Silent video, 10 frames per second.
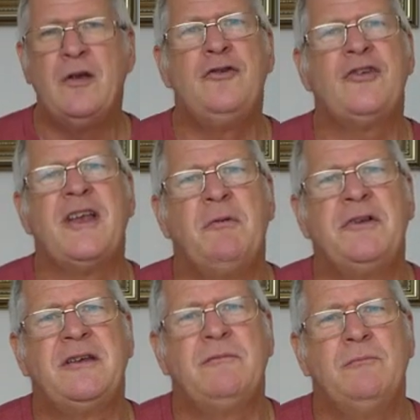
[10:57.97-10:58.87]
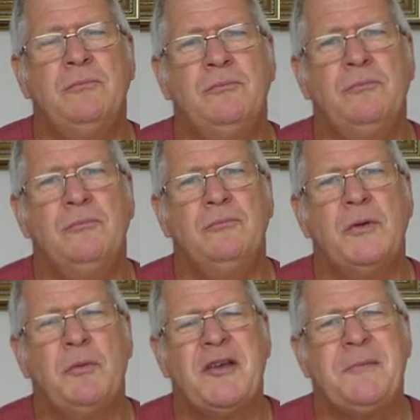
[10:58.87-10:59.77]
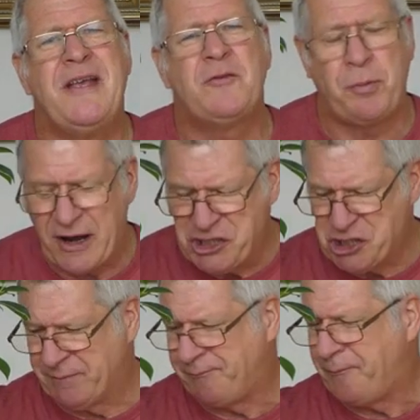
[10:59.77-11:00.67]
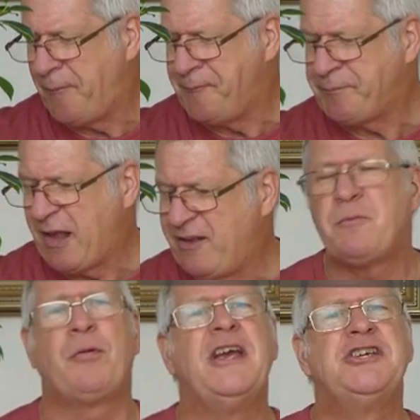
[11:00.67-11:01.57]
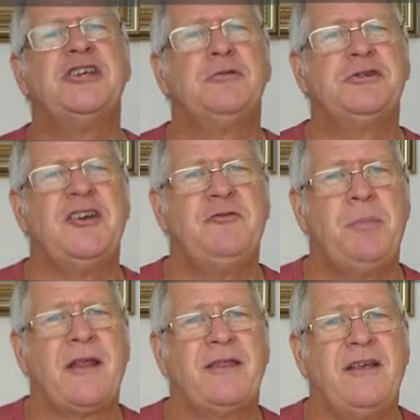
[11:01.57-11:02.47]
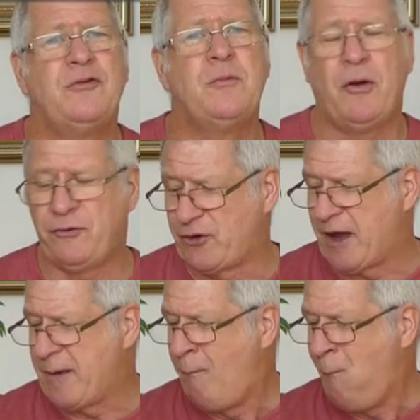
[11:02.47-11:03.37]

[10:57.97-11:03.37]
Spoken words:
You said it would give me inspiration to achieve better things with Bonsai.